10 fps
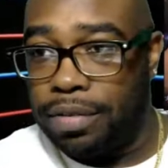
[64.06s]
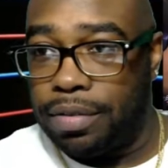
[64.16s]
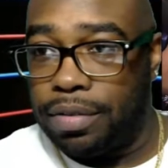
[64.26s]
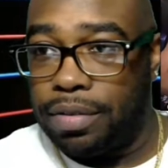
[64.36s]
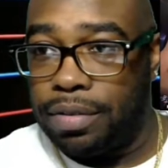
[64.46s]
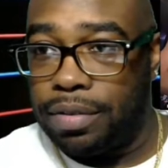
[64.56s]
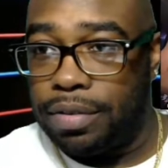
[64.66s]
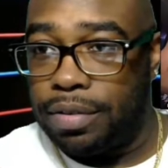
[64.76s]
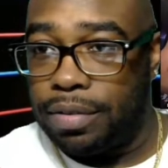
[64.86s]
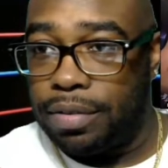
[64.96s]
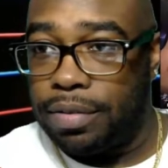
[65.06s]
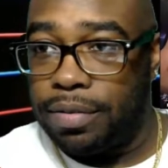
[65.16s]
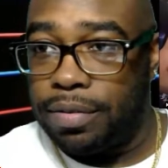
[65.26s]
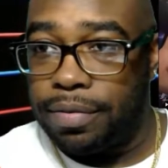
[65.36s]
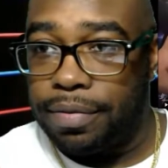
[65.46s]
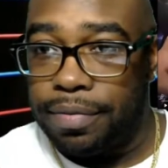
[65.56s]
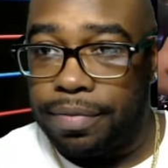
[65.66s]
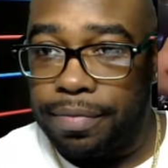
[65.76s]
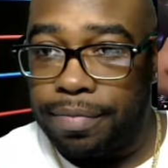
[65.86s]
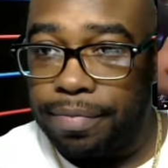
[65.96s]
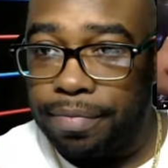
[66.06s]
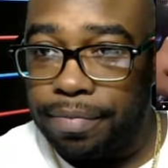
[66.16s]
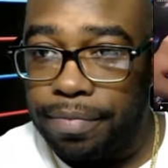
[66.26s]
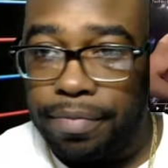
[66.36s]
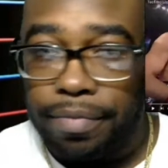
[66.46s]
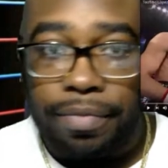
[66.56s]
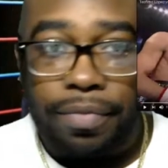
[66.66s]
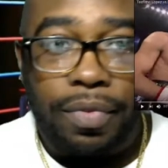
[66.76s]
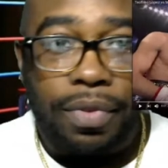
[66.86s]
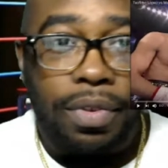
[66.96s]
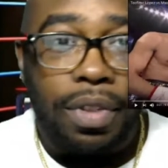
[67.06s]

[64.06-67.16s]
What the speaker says: (no one is talking)